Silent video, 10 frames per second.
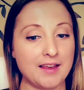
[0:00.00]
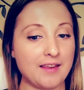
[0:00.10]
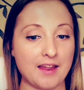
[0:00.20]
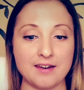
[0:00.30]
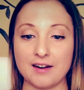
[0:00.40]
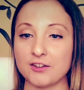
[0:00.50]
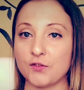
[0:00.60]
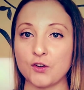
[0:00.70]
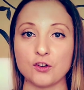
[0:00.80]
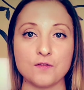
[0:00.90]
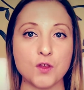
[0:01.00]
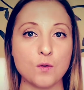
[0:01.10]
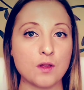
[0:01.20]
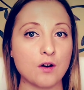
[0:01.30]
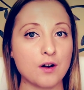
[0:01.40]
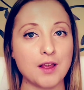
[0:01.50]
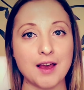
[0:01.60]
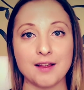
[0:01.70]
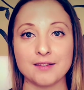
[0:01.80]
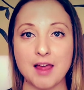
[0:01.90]
And that next version of you that already
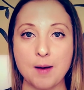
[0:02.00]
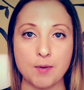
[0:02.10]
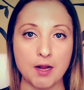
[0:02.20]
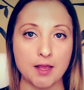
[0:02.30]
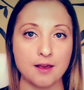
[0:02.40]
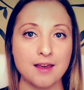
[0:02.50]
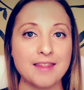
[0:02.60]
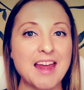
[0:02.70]
has that money.